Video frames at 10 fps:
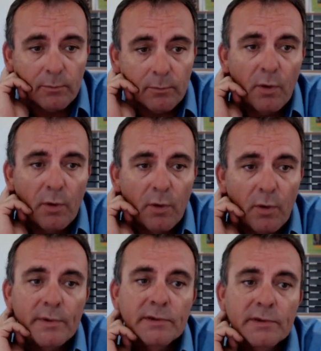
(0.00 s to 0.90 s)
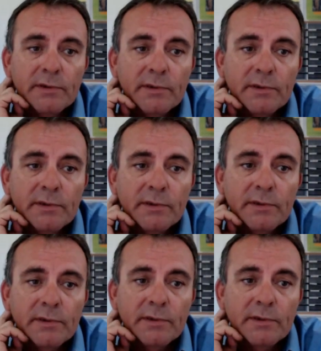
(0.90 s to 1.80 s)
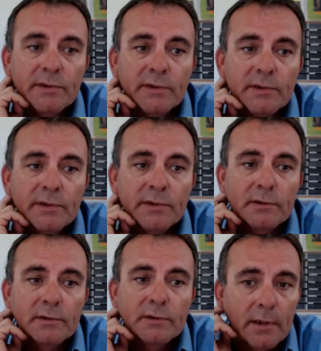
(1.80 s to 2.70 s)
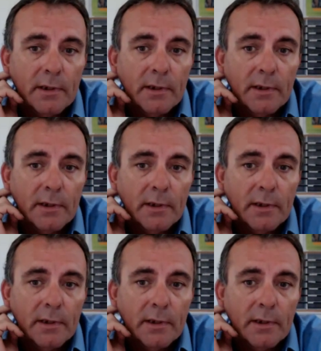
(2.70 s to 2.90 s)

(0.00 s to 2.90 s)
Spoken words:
particular types of crops, for example,